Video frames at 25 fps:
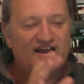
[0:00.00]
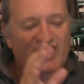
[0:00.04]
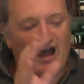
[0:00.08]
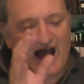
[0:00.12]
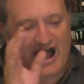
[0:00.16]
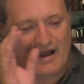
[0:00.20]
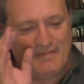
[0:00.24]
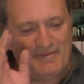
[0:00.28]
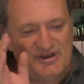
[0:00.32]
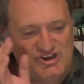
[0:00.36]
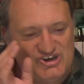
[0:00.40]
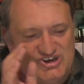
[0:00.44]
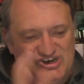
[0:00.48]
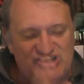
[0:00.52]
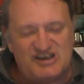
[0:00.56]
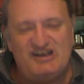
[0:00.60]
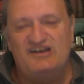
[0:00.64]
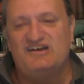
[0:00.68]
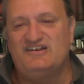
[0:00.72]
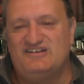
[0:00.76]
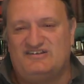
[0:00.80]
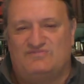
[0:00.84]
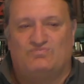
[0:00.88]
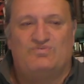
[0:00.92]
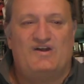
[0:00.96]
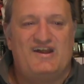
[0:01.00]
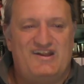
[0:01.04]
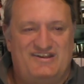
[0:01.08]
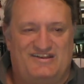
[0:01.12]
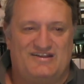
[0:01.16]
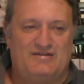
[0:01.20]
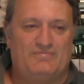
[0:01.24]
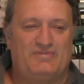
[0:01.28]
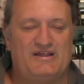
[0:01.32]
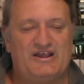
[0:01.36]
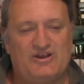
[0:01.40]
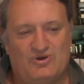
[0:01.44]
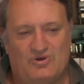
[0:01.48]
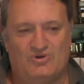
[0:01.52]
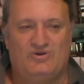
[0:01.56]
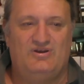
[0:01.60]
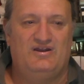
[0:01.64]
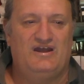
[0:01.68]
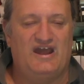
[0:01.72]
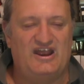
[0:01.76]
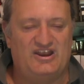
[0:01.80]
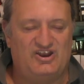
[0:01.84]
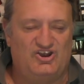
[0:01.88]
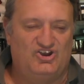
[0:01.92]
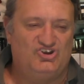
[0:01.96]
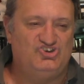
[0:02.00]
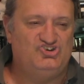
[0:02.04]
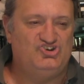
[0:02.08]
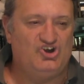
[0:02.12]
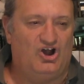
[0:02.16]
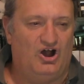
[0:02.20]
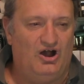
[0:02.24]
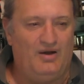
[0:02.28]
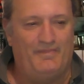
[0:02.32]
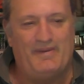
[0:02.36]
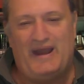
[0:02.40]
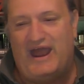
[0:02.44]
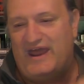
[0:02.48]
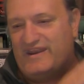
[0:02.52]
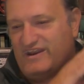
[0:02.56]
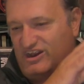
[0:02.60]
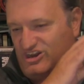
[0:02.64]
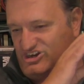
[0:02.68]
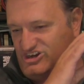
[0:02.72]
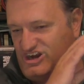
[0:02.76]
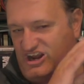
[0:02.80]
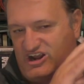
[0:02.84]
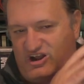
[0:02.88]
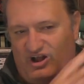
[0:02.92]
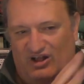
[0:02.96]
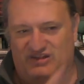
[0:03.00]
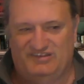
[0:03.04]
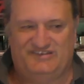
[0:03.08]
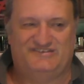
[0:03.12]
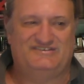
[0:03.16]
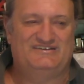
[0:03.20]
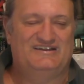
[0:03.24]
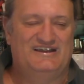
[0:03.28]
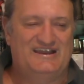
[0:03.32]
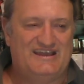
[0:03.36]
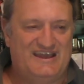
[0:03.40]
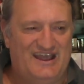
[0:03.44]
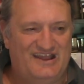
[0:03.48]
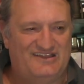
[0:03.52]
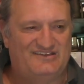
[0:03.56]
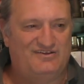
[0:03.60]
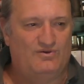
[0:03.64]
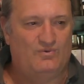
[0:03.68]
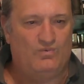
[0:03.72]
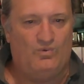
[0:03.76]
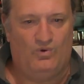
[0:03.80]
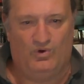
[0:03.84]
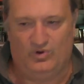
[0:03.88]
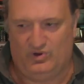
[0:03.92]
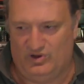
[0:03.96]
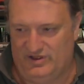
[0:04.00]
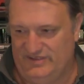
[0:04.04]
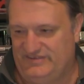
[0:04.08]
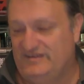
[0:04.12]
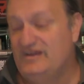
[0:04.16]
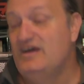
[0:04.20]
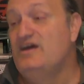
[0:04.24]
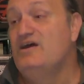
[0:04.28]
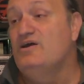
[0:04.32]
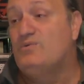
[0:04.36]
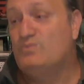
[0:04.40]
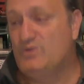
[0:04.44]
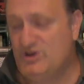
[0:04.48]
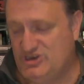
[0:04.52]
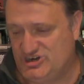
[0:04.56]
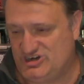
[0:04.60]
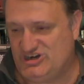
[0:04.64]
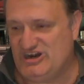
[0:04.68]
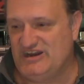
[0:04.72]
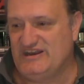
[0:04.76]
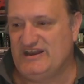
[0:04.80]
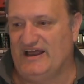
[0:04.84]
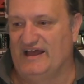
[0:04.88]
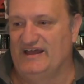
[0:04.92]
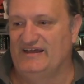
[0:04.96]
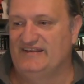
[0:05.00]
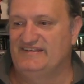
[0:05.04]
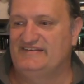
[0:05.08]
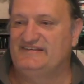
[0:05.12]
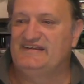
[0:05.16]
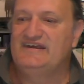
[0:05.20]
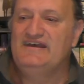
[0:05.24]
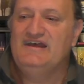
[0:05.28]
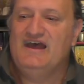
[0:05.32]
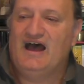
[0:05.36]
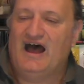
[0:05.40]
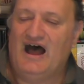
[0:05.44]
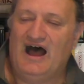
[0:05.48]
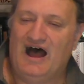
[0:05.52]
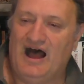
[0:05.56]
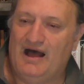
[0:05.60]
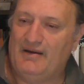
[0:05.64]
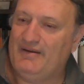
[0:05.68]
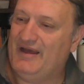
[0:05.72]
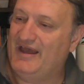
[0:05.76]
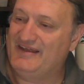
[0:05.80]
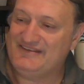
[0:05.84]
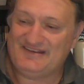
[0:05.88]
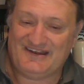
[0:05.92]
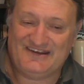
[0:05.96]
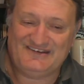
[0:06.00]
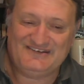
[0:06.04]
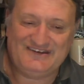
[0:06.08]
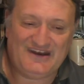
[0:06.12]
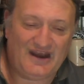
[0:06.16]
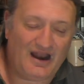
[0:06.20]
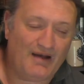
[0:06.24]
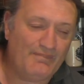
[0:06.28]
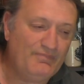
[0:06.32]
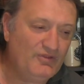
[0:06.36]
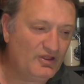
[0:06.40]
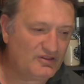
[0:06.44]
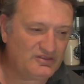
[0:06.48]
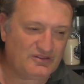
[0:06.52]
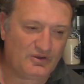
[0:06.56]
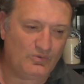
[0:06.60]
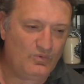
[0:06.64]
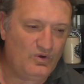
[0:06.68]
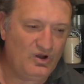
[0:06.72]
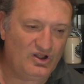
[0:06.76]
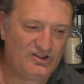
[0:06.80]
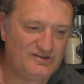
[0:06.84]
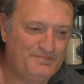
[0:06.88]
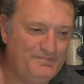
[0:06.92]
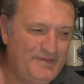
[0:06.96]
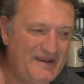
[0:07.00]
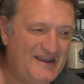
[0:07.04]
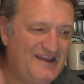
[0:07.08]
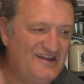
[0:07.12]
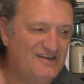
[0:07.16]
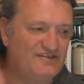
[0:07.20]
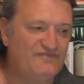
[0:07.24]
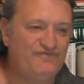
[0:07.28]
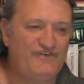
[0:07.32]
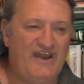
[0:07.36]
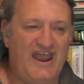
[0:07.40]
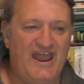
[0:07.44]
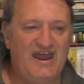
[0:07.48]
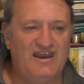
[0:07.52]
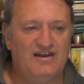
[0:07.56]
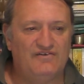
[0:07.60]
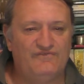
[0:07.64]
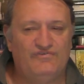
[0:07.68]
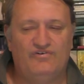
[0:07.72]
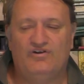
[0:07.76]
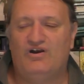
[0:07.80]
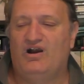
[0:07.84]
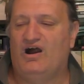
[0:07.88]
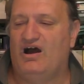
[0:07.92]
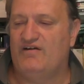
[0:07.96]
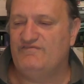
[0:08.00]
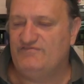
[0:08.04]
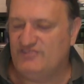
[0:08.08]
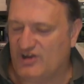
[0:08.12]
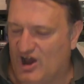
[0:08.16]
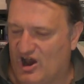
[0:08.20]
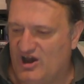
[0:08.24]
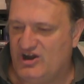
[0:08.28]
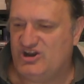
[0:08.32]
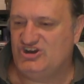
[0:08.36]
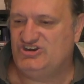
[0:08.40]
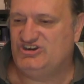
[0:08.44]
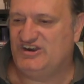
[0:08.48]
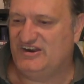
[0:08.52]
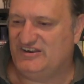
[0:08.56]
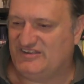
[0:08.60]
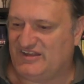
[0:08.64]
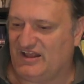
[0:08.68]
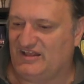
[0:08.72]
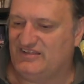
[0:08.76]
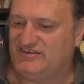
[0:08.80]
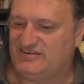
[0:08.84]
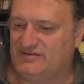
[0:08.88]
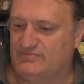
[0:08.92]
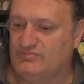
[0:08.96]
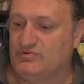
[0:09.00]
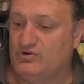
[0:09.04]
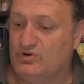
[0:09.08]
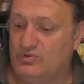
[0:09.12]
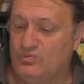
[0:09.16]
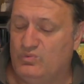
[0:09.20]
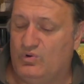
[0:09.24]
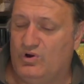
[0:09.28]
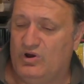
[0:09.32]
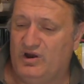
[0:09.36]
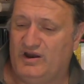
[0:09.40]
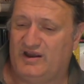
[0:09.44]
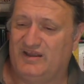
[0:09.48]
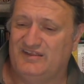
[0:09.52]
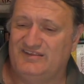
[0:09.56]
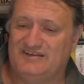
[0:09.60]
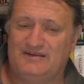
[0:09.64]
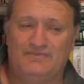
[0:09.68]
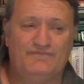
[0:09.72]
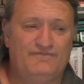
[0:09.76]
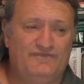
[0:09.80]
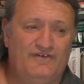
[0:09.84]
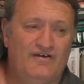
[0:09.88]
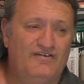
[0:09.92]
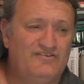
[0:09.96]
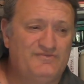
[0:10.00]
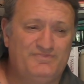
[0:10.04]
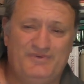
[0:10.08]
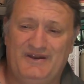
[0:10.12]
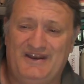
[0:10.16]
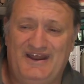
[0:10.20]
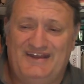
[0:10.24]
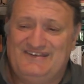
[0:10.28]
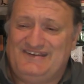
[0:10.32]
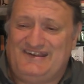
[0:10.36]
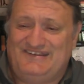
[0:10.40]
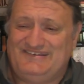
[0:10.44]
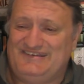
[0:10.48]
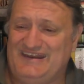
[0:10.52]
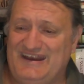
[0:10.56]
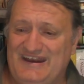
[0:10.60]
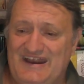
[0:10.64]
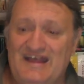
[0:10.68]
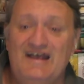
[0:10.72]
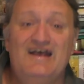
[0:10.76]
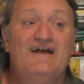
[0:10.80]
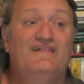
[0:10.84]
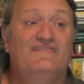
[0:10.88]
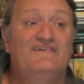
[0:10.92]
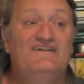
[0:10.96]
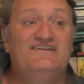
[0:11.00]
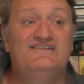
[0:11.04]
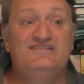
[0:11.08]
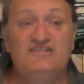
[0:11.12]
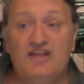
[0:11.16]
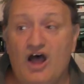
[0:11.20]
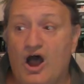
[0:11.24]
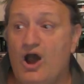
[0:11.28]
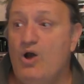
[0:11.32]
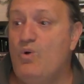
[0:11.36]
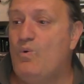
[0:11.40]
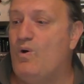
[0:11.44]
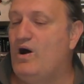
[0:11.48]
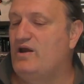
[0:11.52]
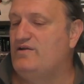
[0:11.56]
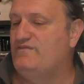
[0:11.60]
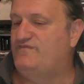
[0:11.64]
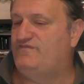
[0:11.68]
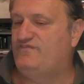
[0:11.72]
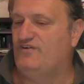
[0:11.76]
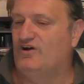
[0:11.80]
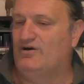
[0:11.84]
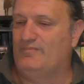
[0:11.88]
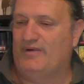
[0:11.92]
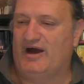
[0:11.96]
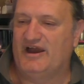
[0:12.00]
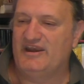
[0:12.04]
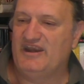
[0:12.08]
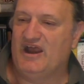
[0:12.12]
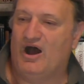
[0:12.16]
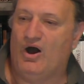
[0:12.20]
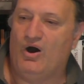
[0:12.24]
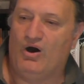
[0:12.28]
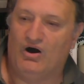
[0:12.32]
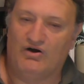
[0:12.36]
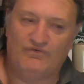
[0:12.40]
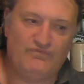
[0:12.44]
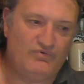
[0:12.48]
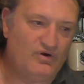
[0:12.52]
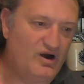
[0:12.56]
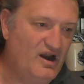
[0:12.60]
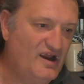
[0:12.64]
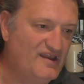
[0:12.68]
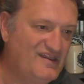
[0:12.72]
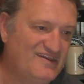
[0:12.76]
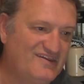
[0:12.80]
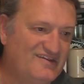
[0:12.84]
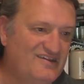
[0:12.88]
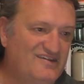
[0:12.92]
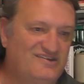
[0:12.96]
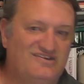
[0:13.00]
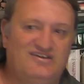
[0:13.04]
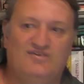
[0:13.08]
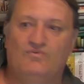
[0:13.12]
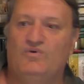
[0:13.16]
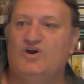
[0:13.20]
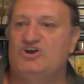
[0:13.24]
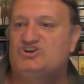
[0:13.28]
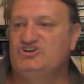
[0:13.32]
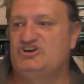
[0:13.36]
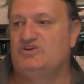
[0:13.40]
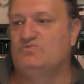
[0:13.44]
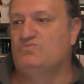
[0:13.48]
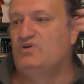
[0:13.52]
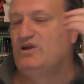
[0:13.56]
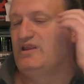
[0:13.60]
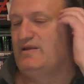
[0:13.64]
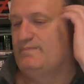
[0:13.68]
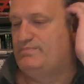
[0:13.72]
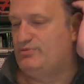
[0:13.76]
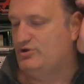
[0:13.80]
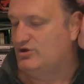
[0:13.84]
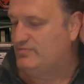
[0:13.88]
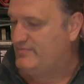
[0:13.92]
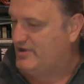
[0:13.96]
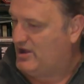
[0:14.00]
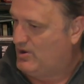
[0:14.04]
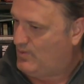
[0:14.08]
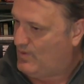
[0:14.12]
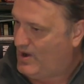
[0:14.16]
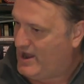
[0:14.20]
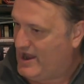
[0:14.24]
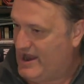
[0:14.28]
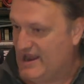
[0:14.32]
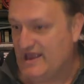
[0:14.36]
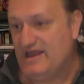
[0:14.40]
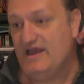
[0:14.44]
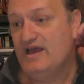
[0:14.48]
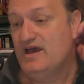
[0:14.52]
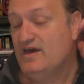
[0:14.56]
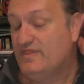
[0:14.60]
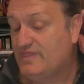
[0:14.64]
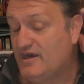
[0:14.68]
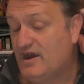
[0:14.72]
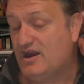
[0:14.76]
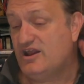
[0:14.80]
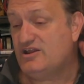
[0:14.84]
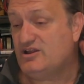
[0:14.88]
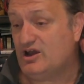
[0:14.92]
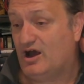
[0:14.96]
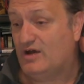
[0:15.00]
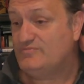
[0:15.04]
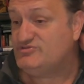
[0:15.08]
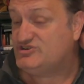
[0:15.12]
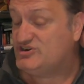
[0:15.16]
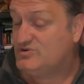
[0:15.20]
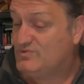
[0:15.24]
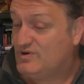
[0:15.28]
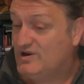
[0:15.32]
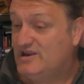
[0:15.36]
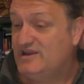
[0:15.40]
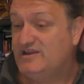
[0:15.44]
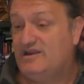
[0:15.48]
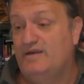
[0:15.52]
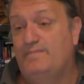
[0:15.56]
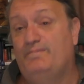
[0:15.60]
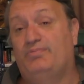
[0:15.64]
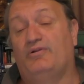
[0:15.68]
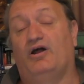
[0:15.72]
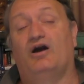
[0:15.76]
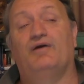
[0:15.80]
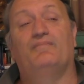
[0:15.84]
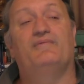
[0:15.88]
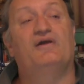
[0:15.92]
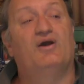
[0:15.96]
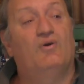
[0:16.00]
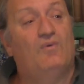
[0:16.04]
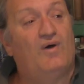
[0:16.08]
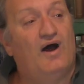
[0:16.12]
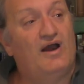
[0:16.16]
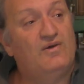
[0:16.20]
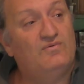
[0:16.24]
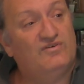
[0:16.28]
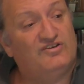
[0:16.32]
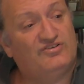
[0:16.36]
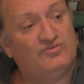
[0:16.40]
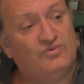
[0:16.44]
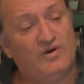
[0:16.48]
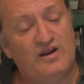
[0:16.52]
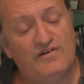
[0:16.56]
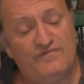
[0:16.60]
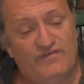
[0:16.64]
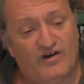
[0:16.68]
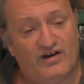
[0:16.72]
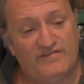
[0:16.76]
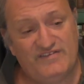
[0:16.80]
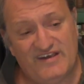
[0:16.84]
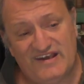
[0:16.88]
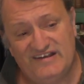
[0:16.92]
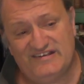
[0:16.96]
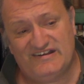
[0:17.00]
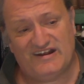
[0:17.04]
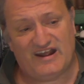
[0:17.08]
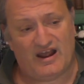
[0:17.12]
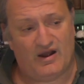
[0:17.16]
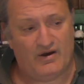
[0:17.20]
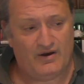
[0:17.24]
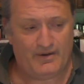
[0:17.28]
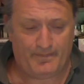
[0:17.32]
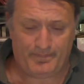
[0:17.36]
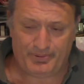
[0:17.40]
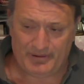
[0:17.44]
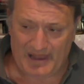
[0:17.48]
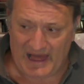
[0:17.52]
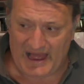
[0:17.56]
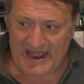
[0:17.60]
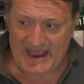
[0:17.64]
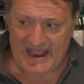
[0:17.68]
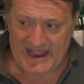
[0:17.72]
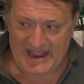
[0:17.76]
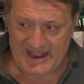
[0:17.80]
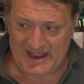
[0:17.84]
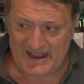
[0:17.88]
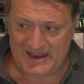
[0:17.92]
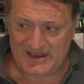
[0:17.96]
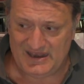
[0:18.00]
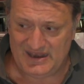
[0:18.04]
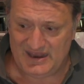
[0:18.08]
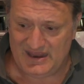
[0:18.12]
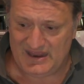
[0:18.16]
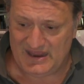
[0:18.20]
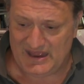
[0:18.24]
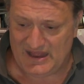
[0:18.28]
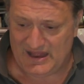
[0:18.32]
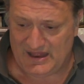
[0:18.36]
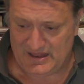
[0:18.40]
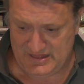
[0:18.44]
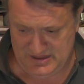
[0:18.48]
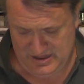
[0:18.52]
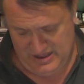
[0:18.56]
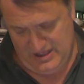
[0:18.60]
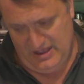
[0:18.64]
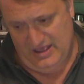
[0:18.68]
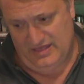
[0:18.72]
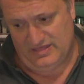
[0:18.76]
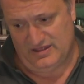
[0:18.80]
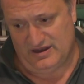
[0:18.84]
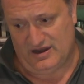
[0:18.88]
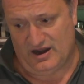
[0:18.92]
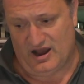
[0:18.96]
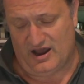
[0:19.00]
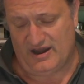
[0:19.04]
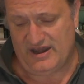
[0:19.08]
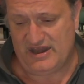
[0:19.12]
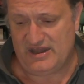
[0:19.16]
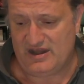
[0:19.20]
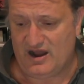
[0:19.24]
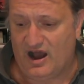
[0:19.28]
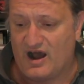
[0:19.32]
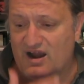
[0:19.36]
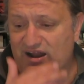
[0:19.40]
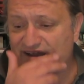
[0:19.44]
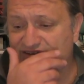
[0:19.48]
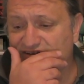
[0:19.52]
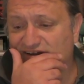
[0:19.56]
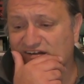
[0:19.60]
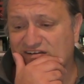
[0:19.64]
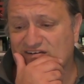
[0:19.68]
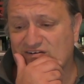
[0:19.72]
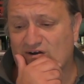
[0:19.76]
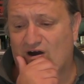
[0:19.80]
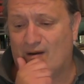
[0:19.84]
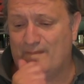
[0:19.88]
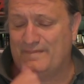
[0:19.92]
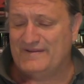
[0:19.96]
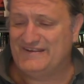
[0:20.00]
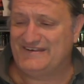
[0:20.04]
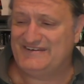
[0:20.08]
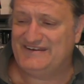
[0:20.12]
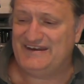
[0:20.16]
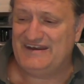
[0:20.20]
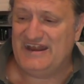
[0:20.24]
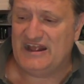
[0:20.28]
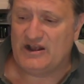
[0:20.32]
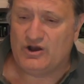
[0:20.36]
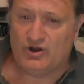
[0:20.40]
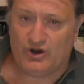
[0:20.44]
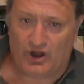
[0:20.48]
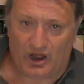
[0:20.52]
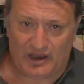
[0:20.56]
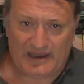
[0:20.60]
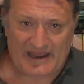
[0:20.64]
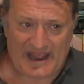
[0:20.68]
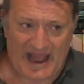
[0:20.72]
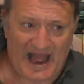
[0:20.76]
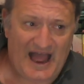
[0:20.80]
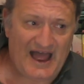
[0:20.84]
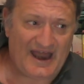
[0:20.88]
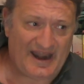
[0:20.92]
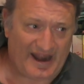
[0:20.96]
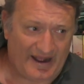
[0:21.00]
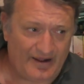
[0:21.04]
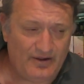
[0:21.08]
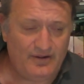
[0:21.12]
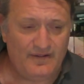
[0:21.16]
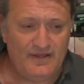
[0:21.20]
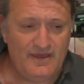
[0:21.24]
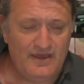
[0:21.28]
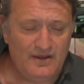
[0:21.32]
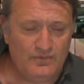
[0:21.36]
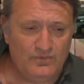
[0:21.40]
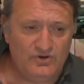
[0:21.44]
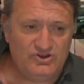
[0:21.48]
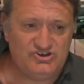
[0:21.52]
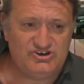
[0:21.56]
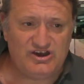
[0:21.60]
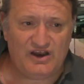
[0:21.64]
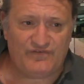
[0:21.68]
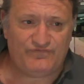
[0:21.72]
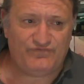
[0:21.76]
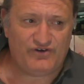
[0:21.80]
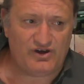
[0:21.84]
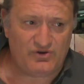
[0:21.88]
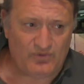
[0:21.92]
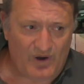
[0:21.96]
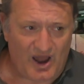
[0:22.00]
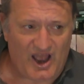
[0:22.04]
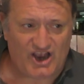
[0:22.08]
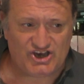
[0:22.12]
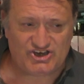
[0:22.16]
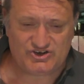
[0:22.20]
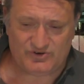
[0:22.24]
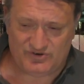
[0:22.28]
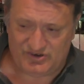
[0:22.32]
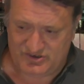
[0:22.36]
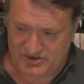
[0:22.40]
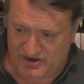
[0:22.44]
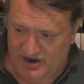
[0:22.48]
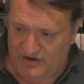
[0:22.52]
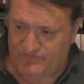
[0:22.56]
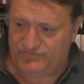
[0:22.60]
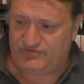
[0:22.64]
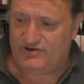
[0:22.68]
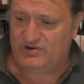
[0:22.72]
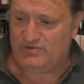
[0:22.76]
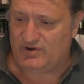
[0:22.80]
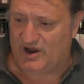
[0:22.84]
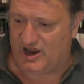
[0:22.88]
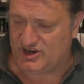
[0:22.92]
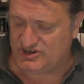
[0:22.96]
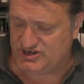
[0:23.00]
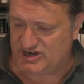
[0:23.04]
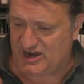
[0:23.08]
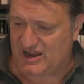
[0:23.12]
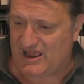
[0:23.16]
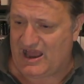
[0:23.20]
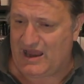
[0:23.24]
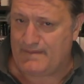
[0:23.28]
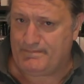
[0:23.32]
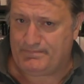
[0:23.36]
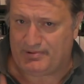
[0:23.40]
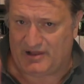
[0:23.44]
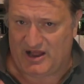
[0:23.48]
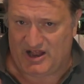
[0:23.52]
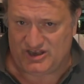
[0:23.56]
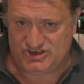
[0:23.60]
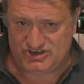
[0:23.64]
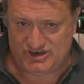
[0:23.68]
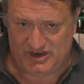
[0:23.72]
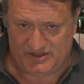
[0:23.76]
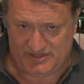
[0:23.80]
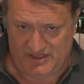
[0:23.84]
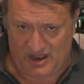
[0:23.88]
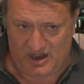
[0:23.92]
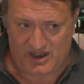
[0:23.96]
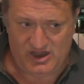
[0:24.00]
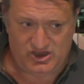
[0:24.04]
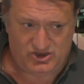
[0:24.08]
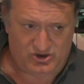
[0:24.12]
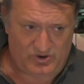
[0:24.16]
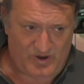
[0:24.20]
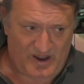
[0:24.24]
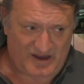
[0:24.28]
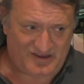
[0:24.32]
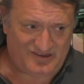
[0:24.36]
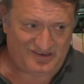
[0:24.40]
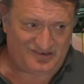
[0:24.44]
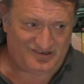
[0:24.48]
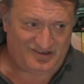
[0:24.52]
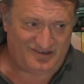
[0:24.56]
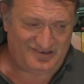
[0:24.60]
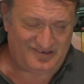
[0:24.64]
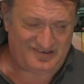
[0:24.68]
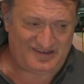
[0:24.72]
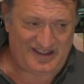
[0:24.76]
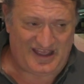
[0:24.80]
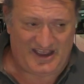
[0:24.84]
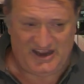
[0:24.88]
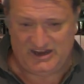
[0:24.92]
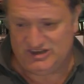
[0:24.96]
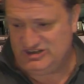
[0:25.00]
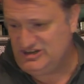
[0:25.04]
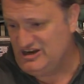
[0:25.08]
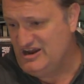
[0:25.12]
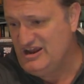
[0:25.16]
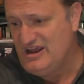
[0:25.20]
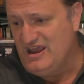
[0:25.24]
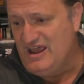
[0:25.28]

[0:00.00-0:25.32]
I mean, she is reasonably good at her job and that she constantly gets awards, which she does. Uh, as I said, I'm not the world's biggest fan of her. I've noted she's done some good work in some films, but as I said, there's no one film I know of where I just where she really blew me away. The only time she really did blow me away was 25 years ago in a play in the, uh, the 1990s I saw up in Sydney called Oleanna with Geoffrey Rush. It was Geoffrey Rush and Cate Blanchett, the only two actors on stage,